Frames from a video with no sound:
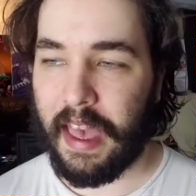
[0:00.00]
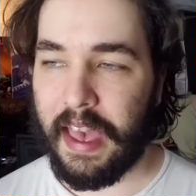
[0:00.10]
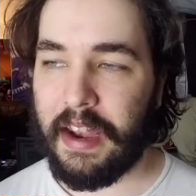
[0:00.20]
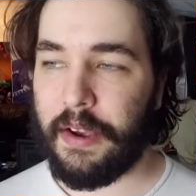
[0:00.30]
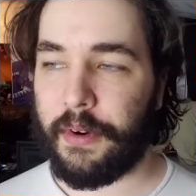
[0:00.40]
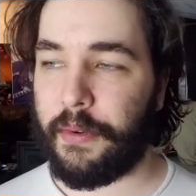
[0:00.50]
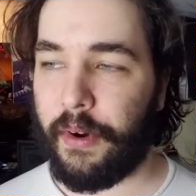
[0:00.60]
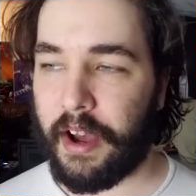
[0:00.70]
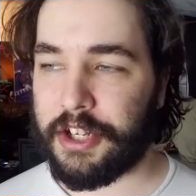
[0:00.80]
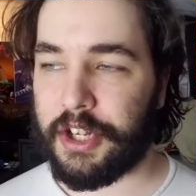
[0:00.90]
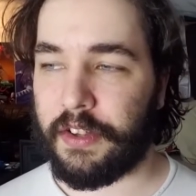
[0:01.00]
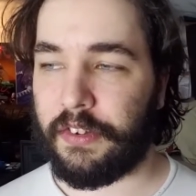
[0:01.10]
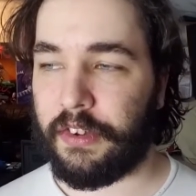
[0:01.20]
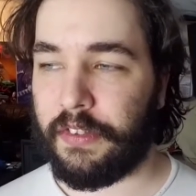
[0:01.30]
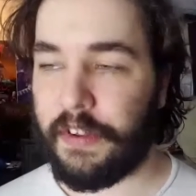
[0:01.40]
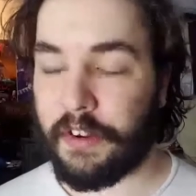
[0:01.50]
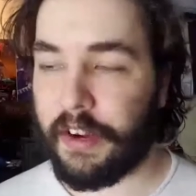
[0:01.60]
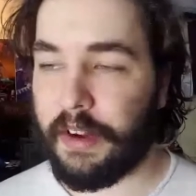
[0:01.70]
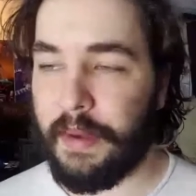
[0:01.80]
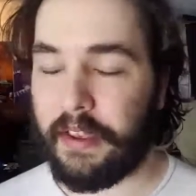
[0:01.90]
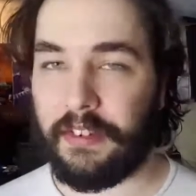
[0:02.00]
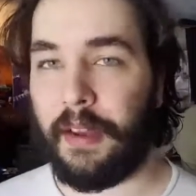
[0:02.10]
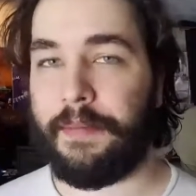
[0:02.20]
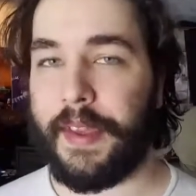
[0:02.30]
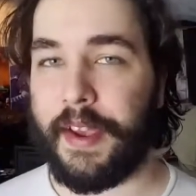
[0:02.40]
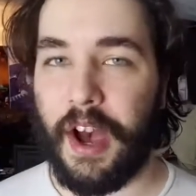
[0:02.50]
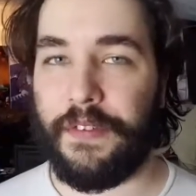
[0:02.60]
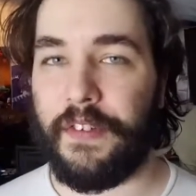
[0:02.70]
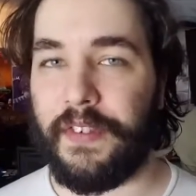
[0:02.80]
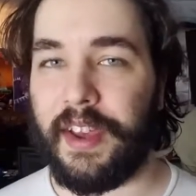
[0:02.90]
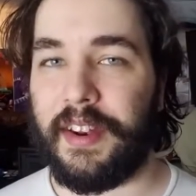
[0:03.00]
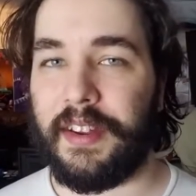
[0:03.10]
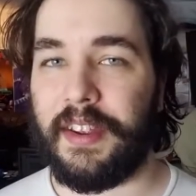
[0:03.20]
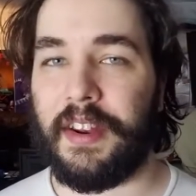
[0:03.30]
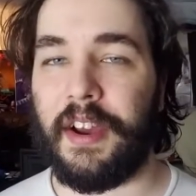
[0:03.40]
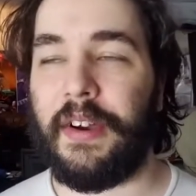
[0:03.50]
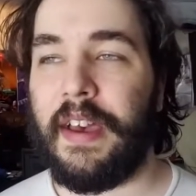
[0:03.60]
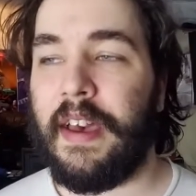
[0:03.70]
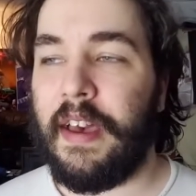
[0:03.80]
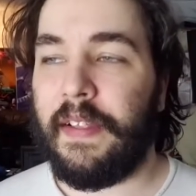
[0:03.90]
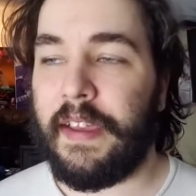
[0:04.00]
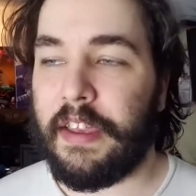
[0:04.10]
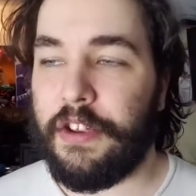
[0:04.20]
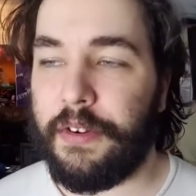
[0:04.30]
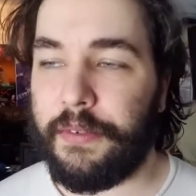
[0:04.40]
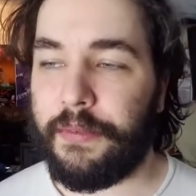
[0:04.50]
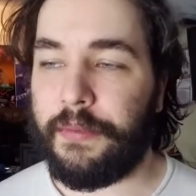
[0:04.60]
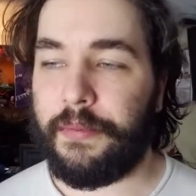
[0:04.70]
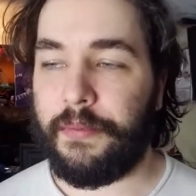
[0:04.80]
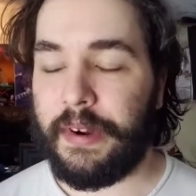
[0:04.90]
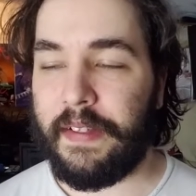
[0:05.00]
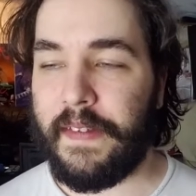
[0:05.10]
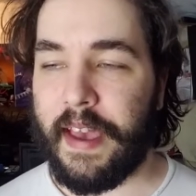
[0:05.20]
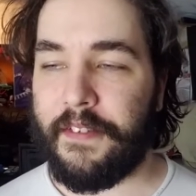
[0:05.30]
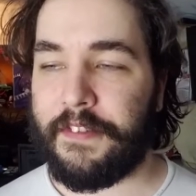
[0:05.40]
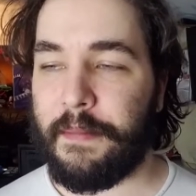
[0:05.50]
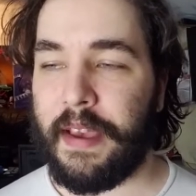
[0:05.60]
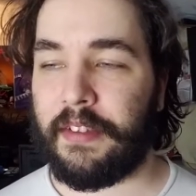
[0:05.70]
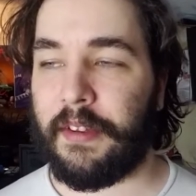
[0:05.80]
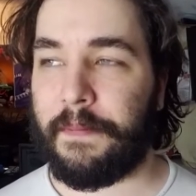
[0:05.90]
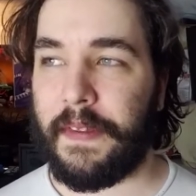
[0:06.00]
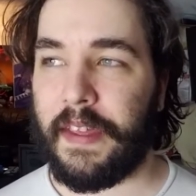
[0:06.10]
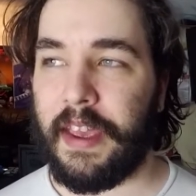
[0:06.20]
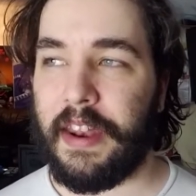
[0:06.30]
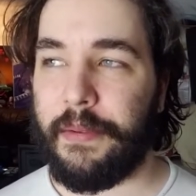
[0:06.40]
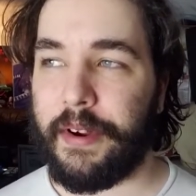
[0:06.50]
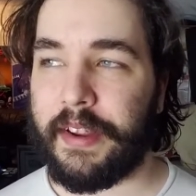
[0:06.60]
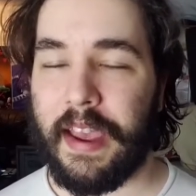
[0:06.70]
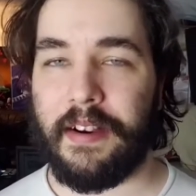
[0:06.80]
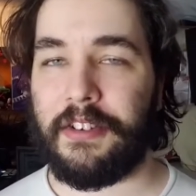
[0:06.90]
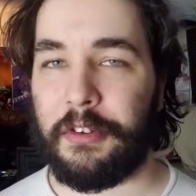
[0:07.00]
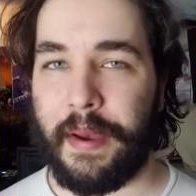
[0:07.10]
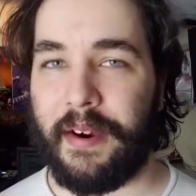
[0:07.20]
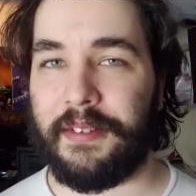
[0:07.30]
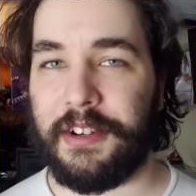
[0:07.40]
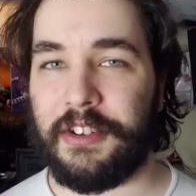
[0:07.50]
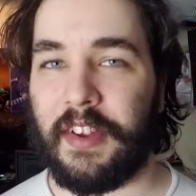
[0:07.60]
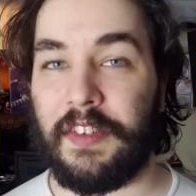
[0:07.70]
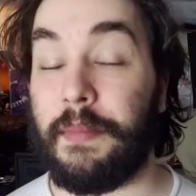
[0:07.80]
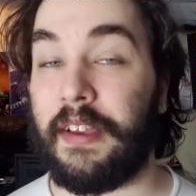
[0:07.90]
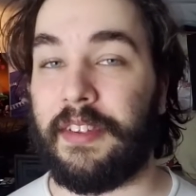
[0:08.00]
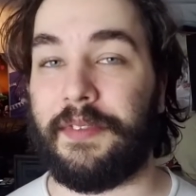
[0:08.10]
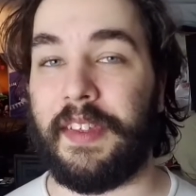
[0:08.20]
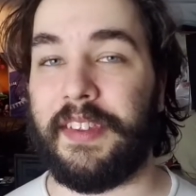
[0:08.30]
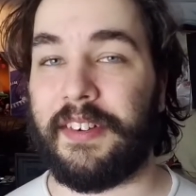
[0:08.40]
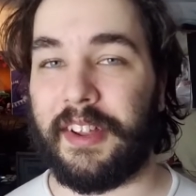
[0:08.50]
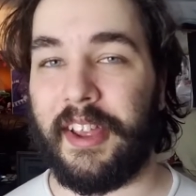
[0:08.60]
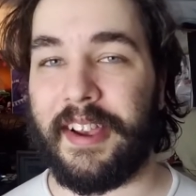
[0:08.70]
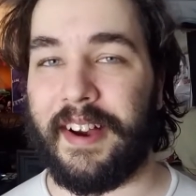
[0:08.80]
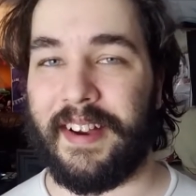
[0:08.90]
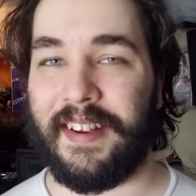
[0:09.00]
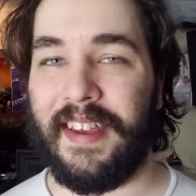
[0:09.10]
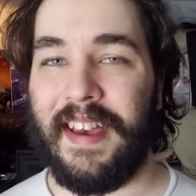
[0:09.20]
anyone watches, then you're going to make something off of it, you know? Like, you don't really have to make something that anyone cares about. You just have to make something they'll click on.